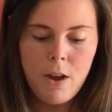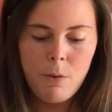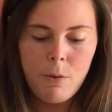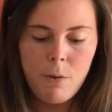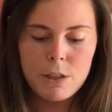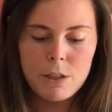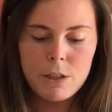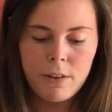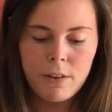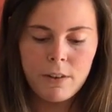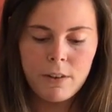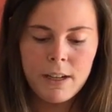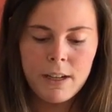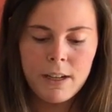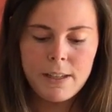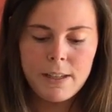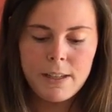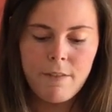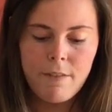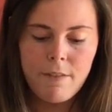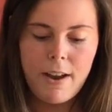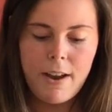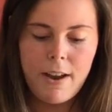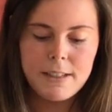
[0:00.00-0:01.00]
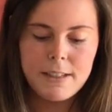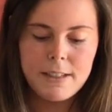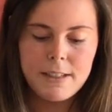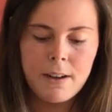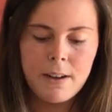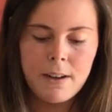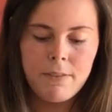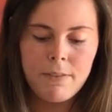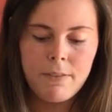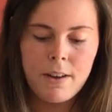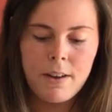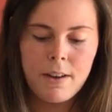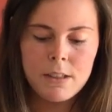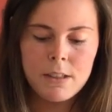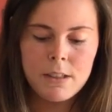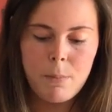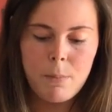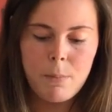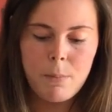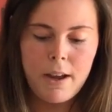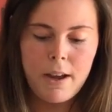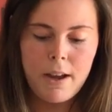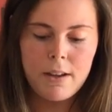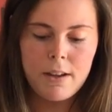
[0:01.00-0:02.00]
What's funny is how fast time flies
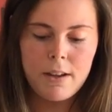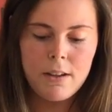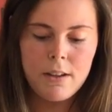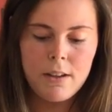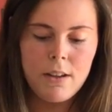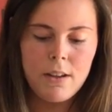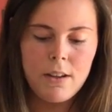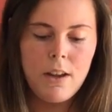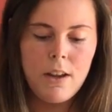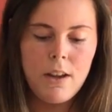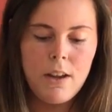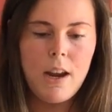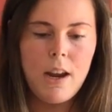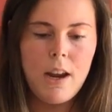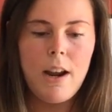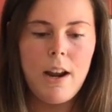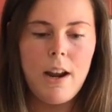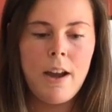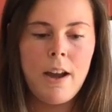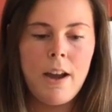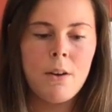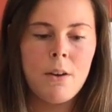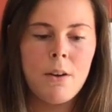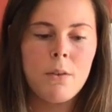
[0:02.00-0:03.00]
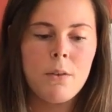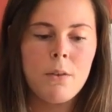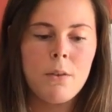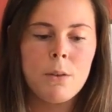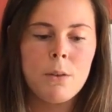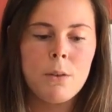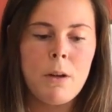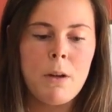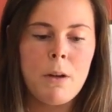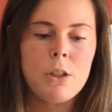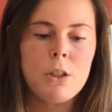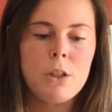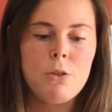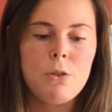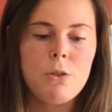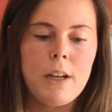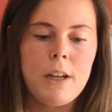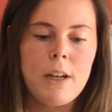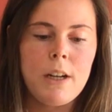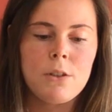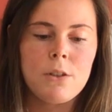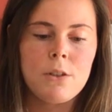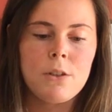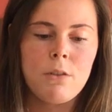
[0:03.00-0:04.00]
by and how much you
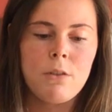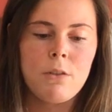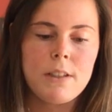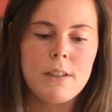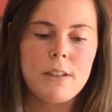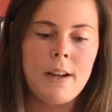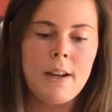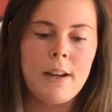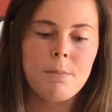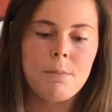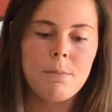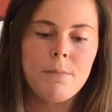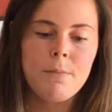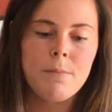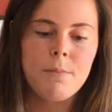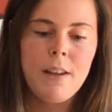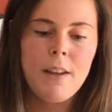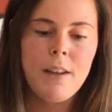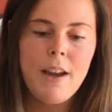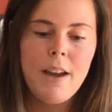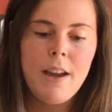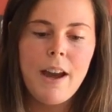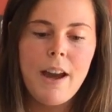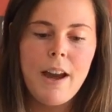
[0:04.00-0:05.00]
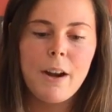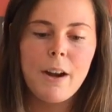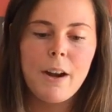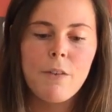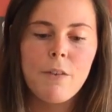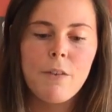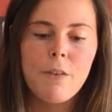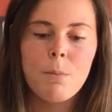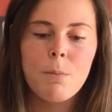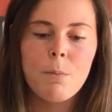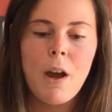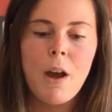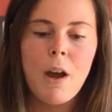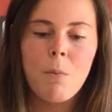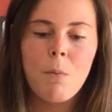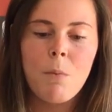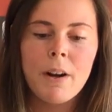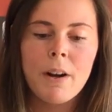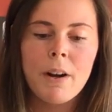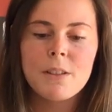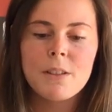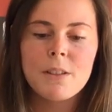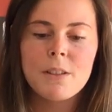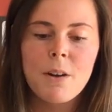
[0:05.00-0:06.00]
change over time. I go from not
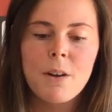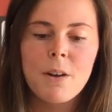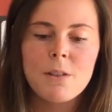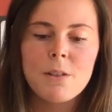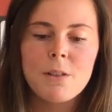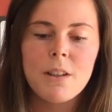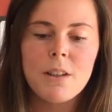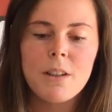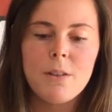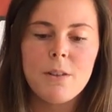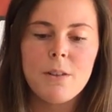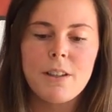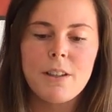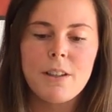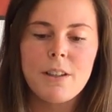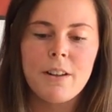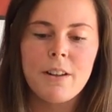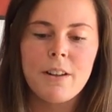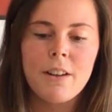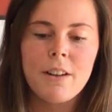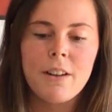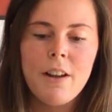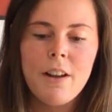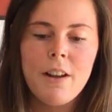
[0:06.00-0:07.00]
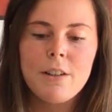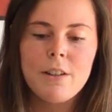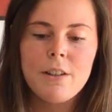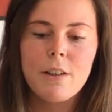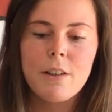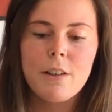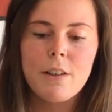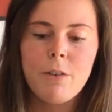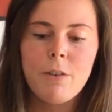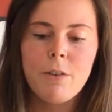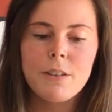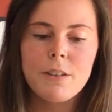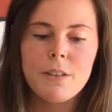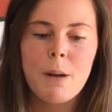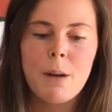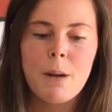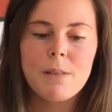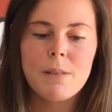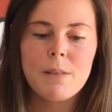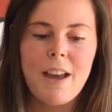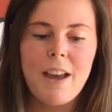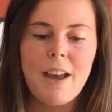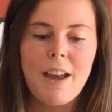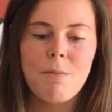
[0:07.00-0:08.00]
wanting to go to the youth center to the
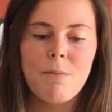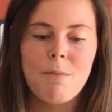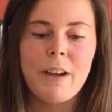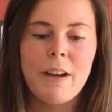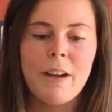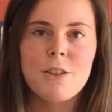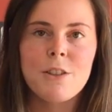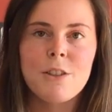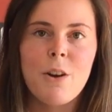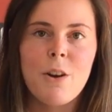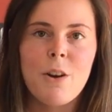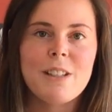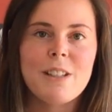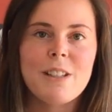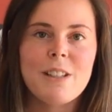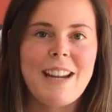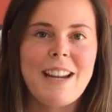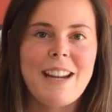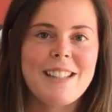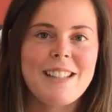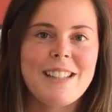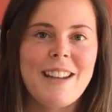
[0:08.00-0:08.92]
full-time staff making jokes that I